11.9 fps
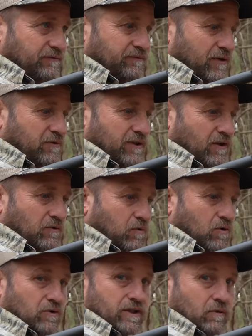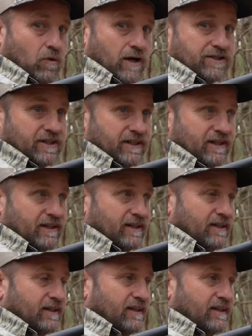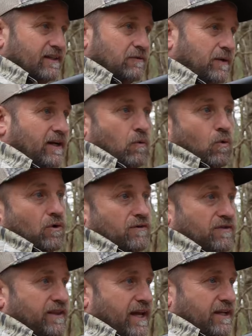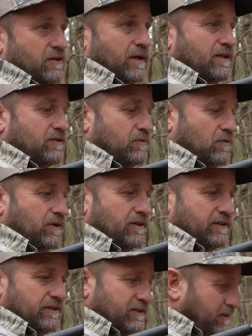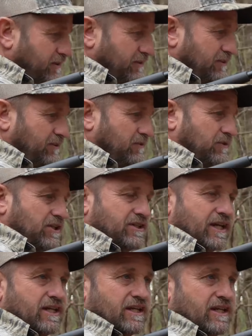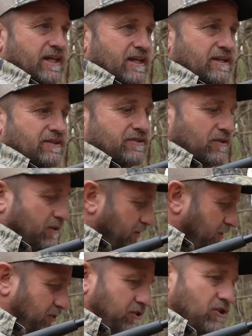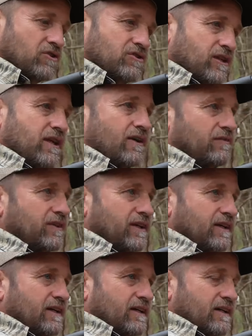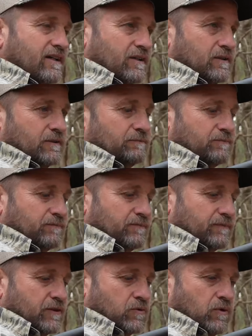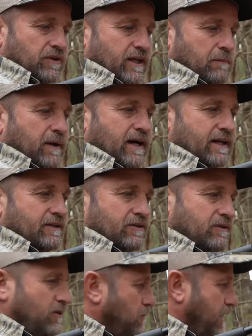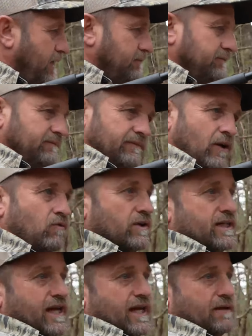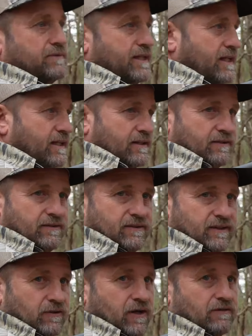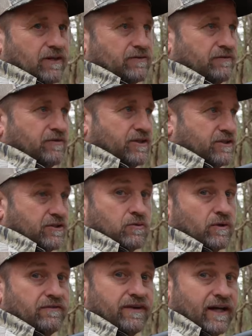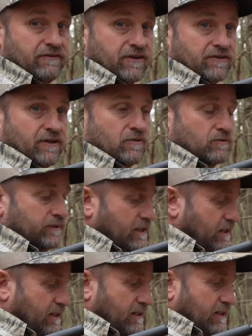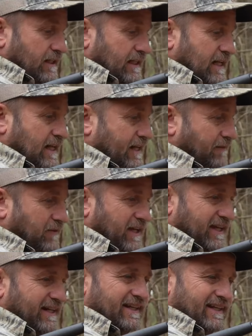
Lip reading: folks all over the world can watch it. You may not want it for that. You may just want it when you take your kids or you just yourself. Because one thing about it, you can go back over time, 10. I've got some footage that's 25 years old. Man,